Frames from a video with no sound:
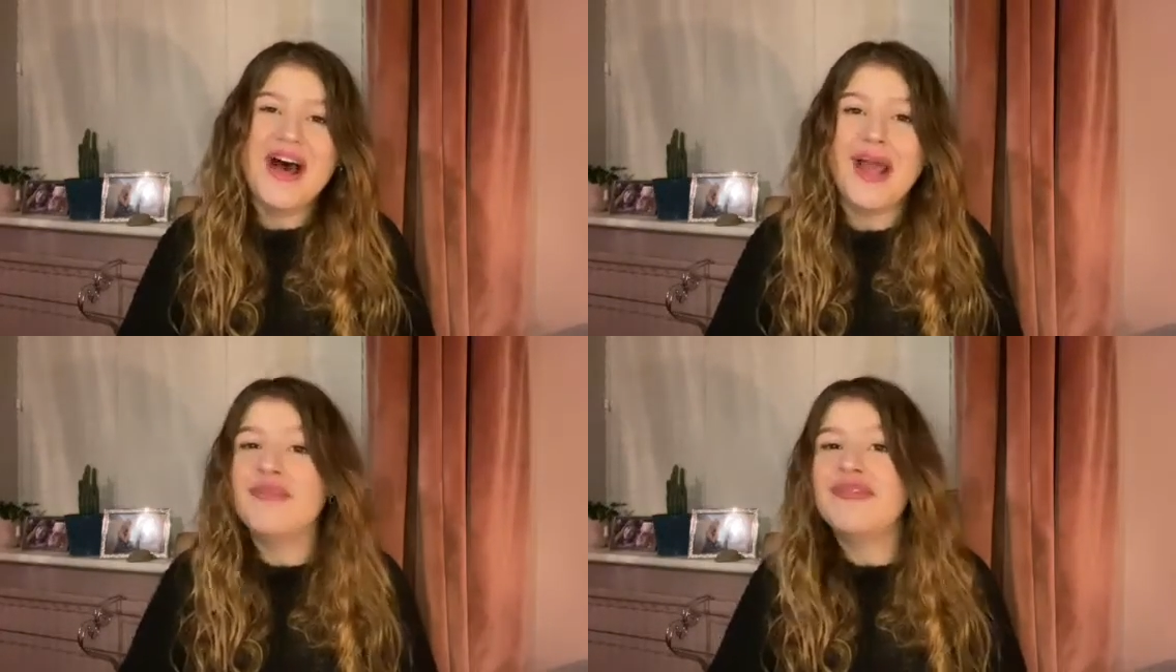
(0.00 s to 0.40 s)

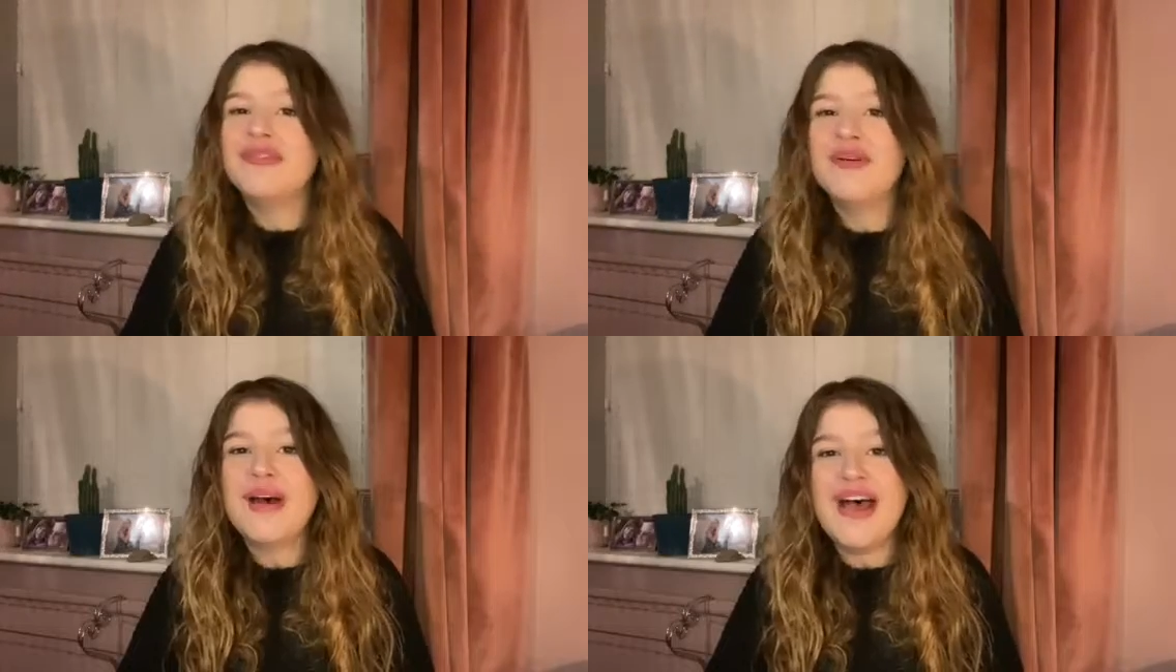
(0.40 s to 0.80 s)
I'm a
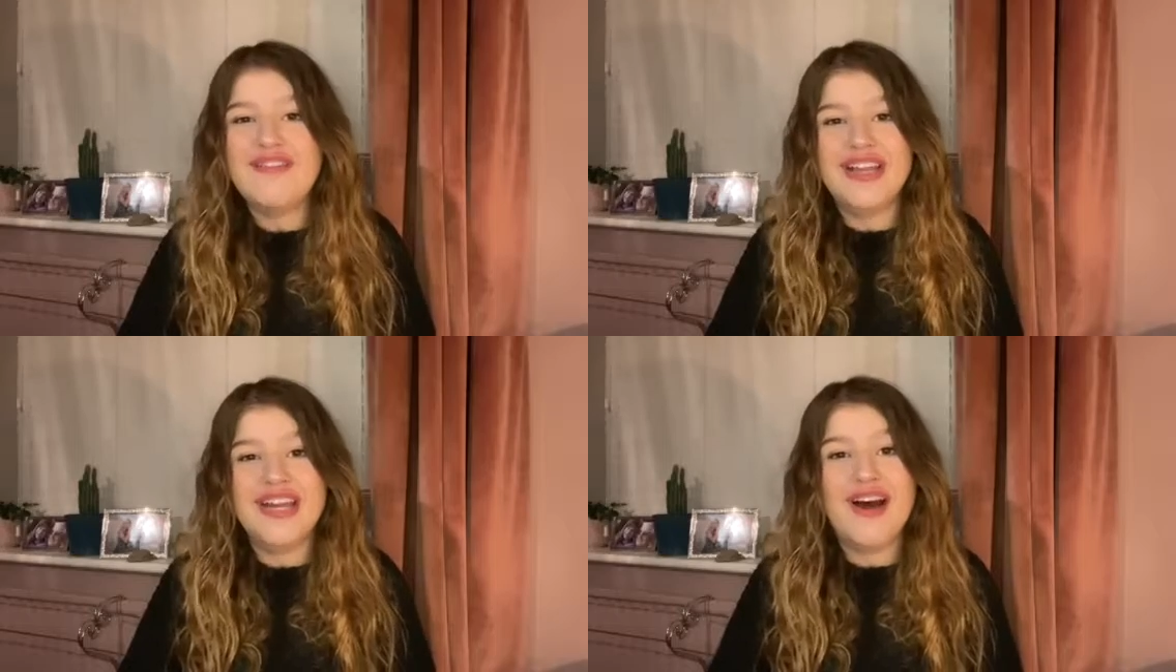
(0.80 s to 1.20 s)
former
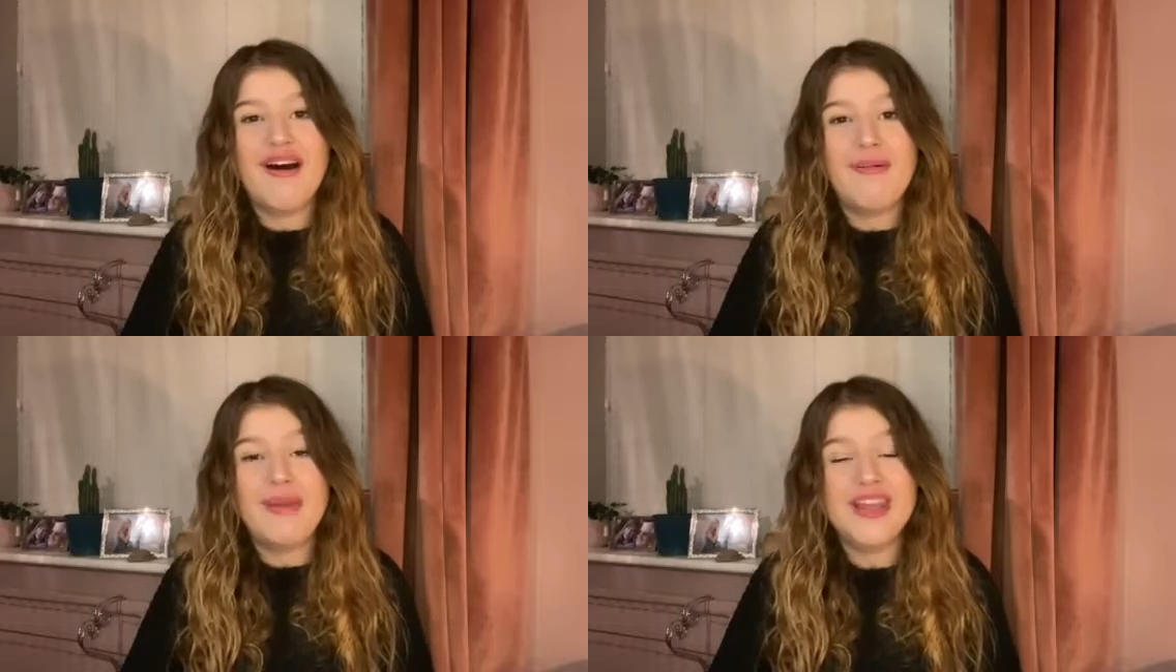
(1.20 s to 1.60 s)
Evelina
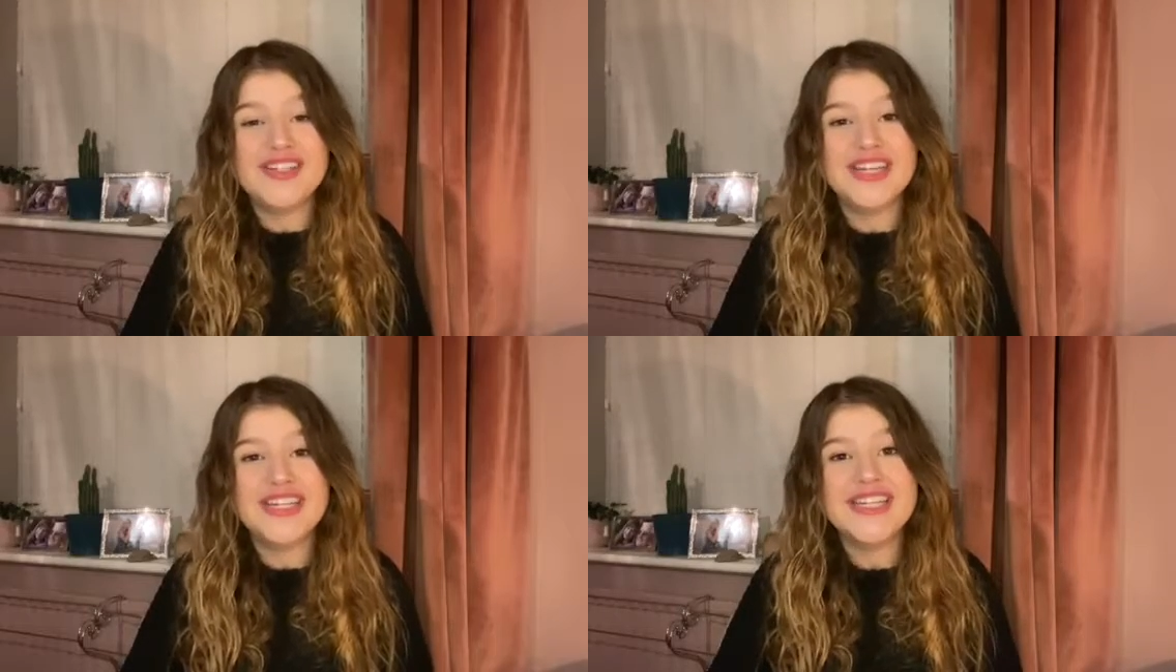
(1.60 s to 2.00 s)
Heart
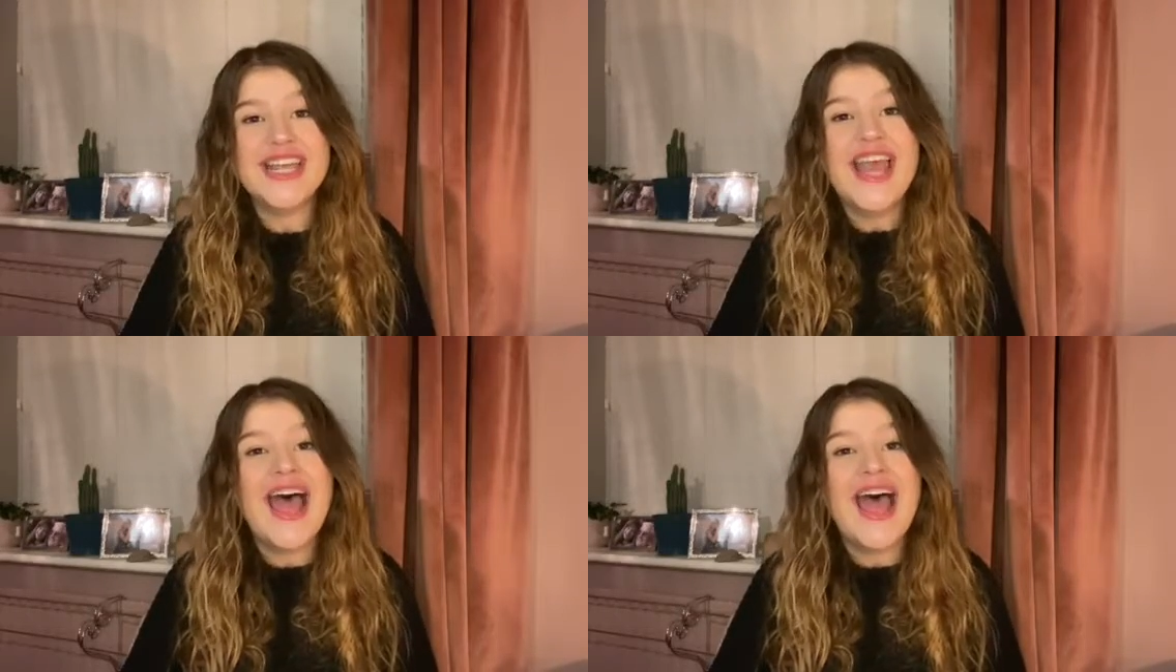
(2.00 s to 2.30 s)
patient